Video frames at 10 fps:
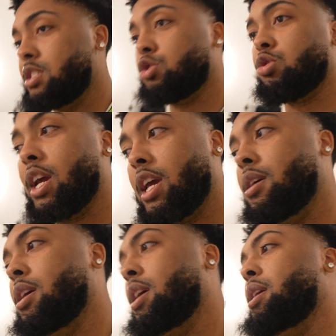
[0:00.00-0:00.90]

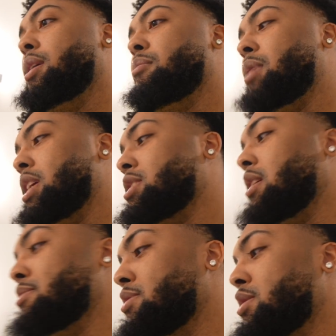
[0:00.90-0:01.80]
Trade based
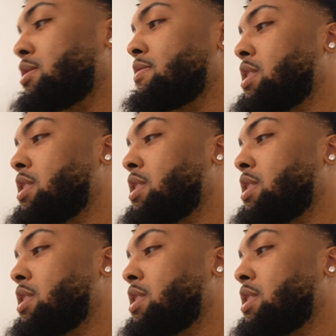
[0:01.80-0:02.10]
off of,